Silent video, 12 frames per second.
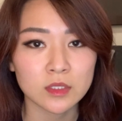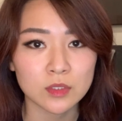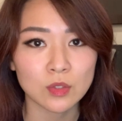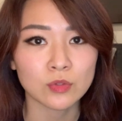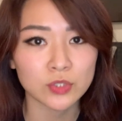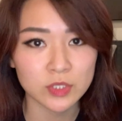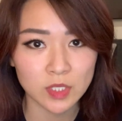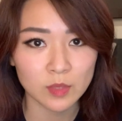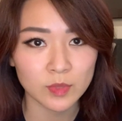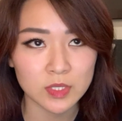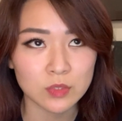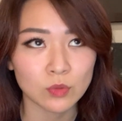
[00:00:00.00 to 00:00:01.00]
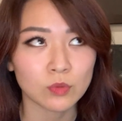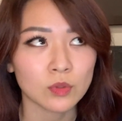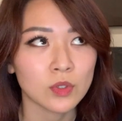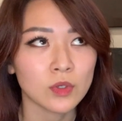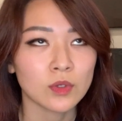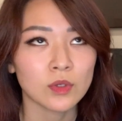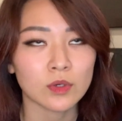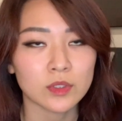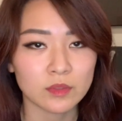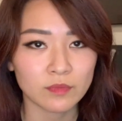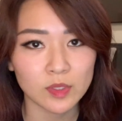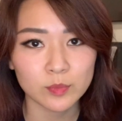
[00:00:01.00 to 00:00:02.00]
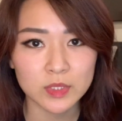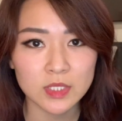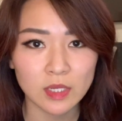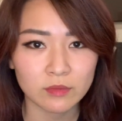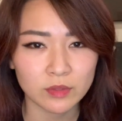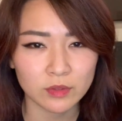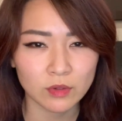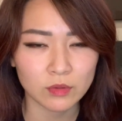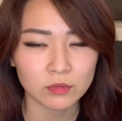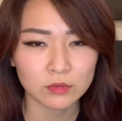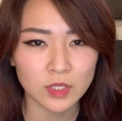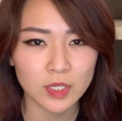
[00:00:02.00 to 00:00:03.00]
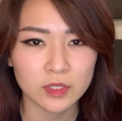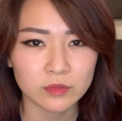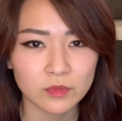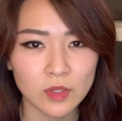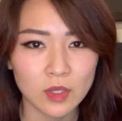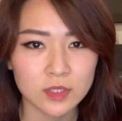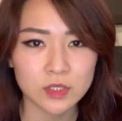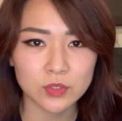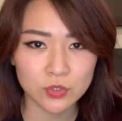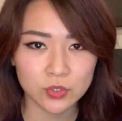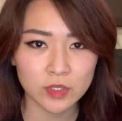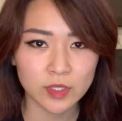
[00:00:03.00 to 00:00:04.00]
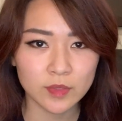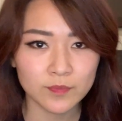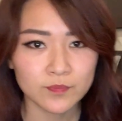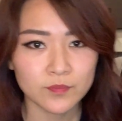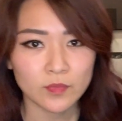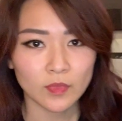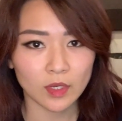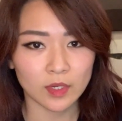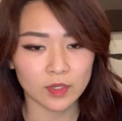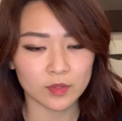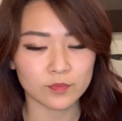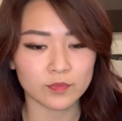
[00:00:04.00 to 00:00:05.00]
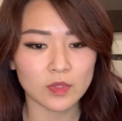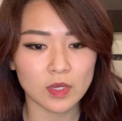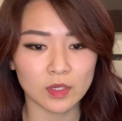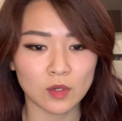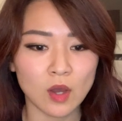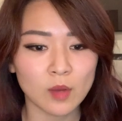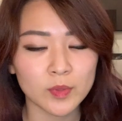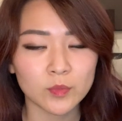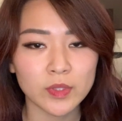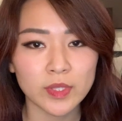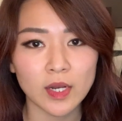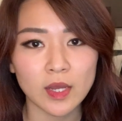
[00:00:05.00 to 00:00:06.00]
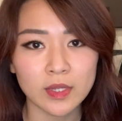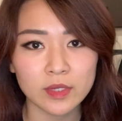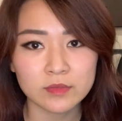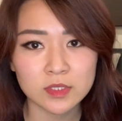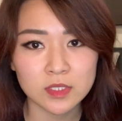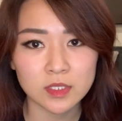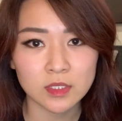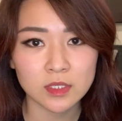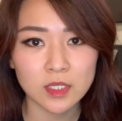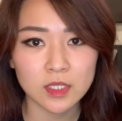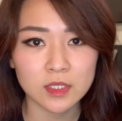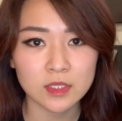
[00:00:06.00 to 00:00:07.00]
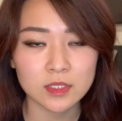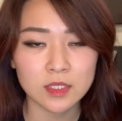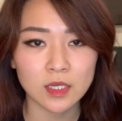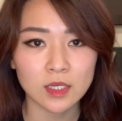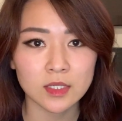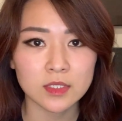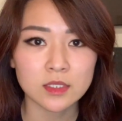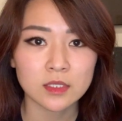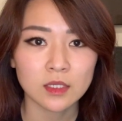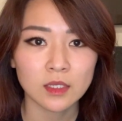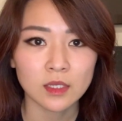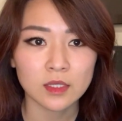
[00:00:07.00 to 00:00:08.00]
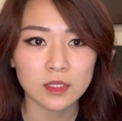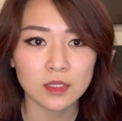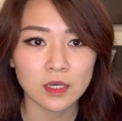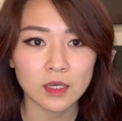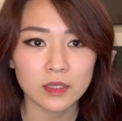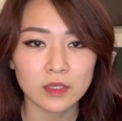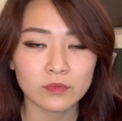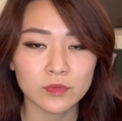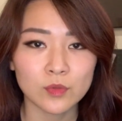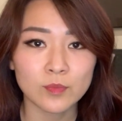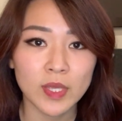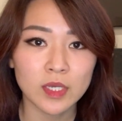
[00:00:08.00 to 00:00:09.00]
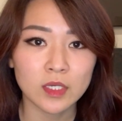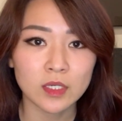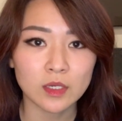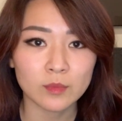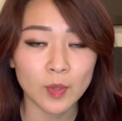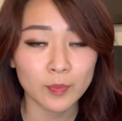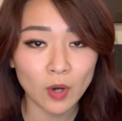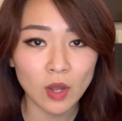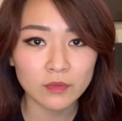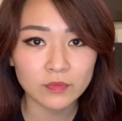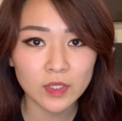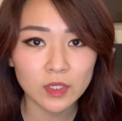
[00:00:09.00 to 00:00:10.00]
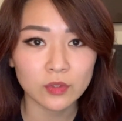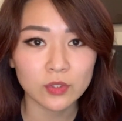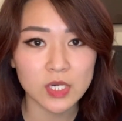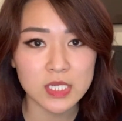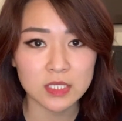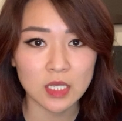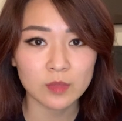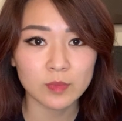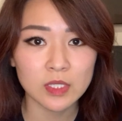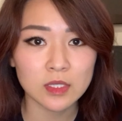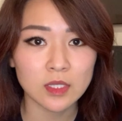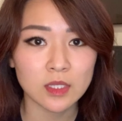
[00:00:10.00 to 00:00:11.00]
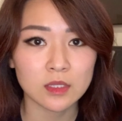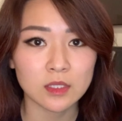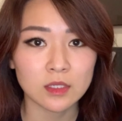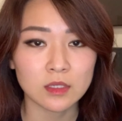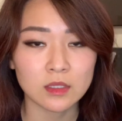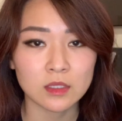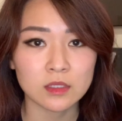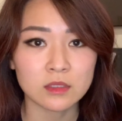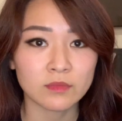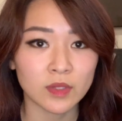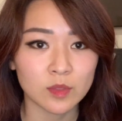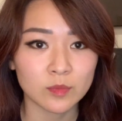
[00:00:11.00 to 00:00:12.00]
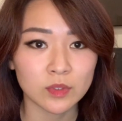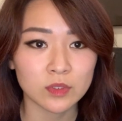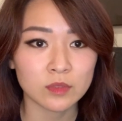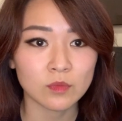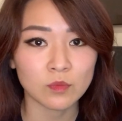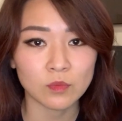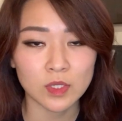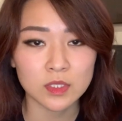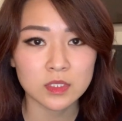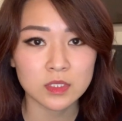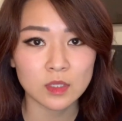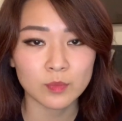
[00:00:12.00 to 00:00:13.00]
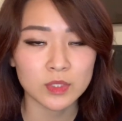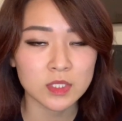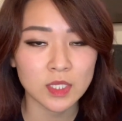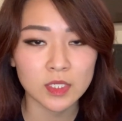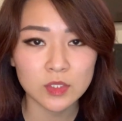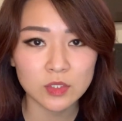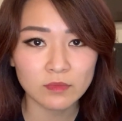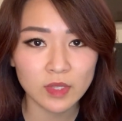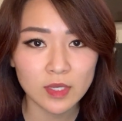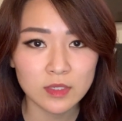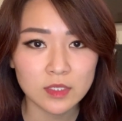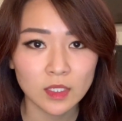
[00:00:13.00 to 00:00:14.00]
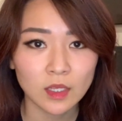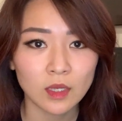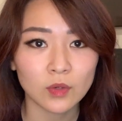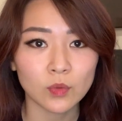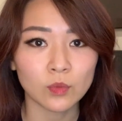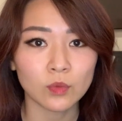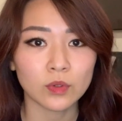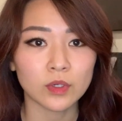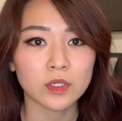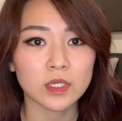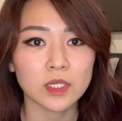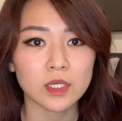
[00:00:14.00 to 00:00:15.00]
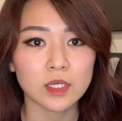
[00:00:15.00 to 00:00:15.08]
disclosure statement. So developers have their own kind of clauses usually. A common one that I have seen is that if you make a profit on your assignment, then the developer wants a percentage of that, or